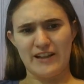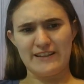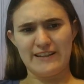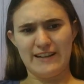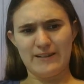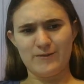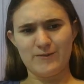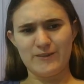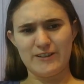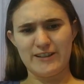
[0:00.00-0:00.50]

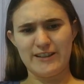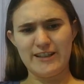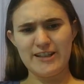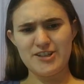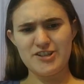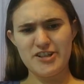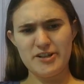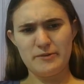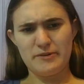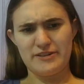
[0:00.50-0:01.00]
Now, the
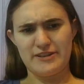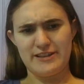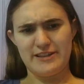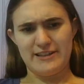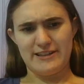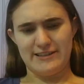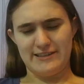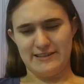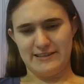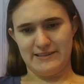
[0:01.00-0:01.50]
issue with
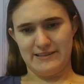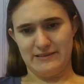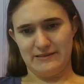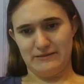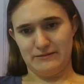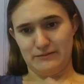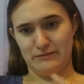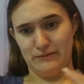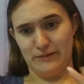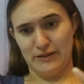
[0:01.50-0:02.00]
this,
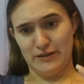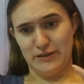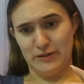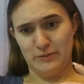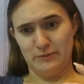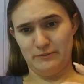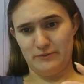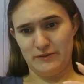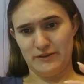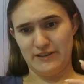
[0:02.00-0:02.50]
where
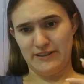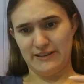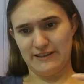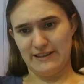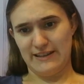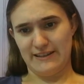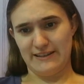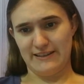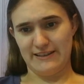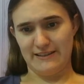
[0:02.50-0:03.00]
you see a
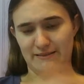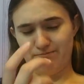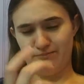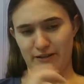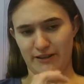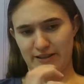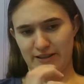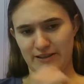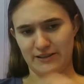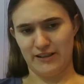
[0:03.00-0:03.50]
lot of the
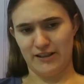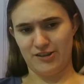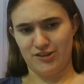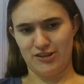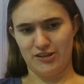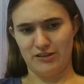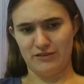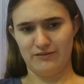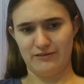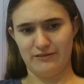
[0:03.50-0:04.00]
like
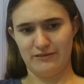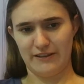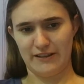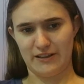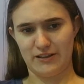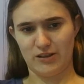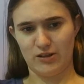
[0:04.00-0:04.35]
contention of like,